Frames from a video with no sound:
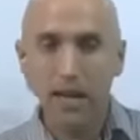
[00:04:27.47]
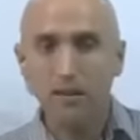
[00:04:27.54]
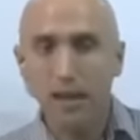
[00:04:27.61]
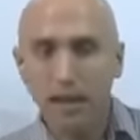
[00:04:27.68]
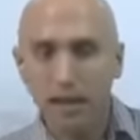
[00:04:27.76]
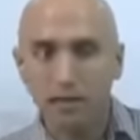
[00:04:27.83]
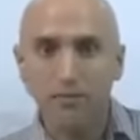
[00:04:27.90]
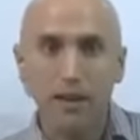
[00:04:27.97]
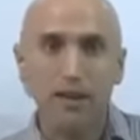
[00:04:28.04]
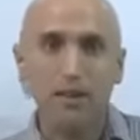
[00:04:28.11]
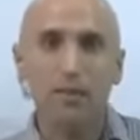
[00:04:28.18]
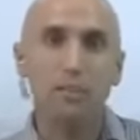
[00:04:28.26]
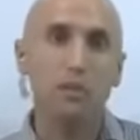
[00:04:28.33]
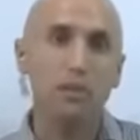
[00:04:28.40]
they can
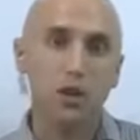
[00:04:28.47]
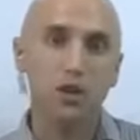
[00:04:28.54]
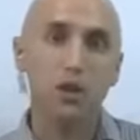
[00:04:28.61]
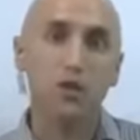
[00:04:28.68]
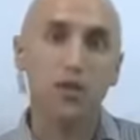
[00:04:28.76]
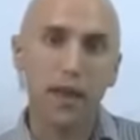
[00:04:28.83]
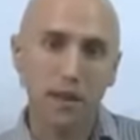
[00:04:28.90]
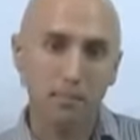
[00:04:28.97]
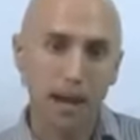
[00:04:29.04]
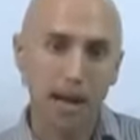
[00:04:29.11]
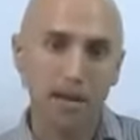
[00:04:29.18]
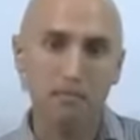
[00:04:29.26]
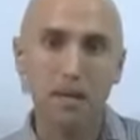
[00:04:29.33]
effectively position their man,